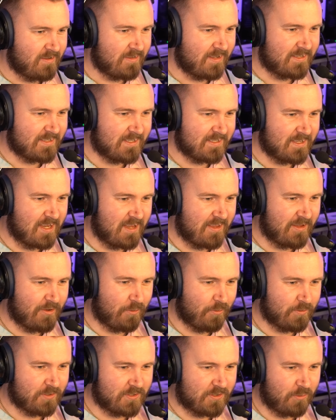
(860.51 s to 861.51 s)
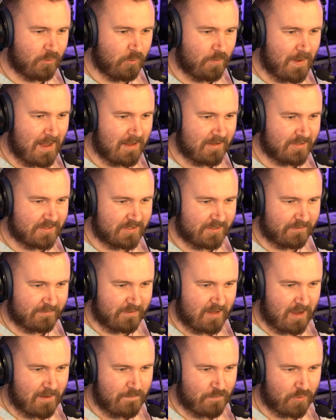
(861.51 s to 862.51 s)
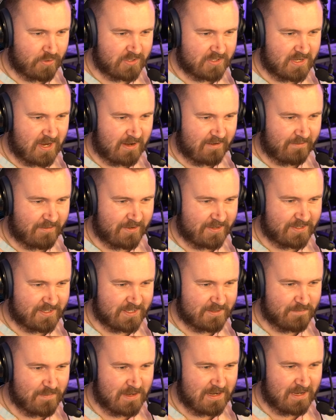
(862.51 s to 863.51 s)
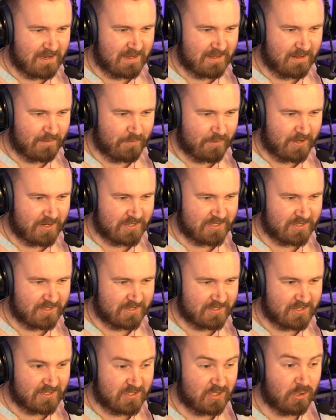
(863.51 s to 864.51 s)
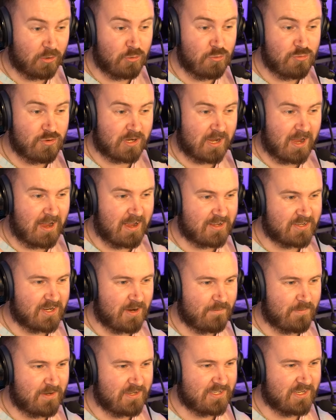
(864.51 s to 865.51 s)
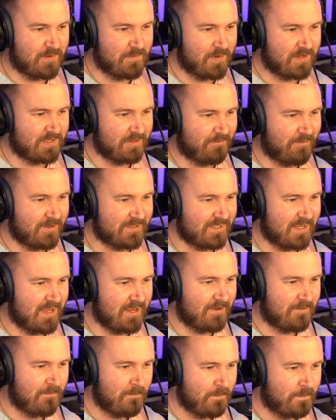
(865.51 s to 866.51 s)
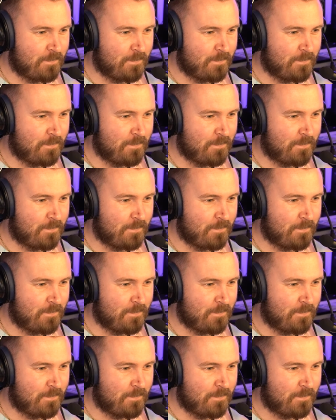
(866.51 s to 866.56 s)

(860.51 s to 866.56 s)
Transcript: This is like the old school battles of like Mustang versus Mini in the British Saloon Car Championship as it was then.